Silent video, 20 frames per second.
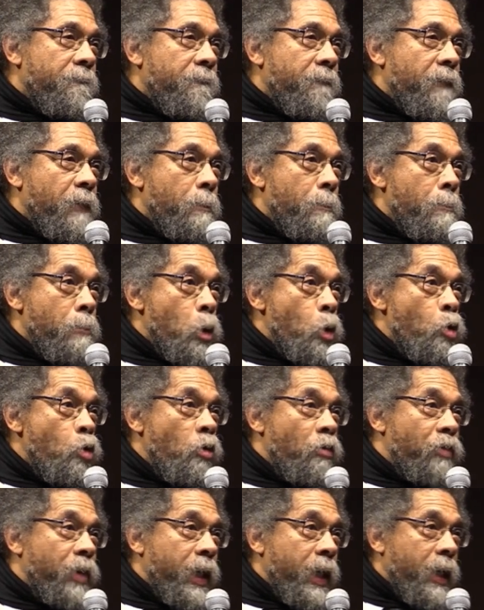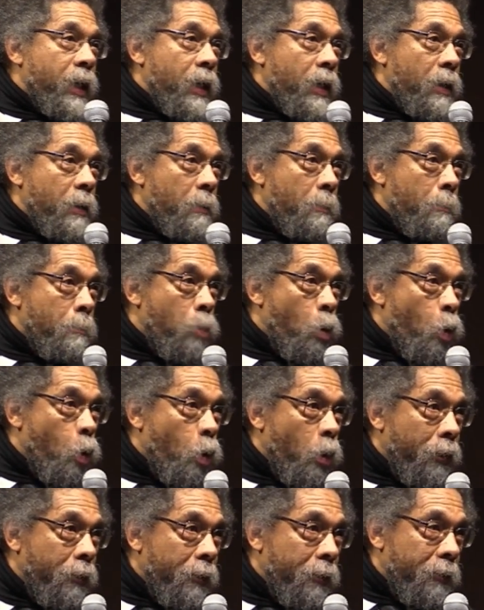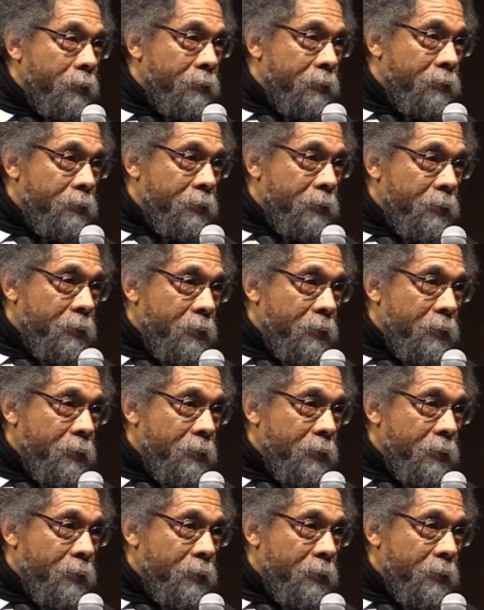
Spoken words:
moving borders.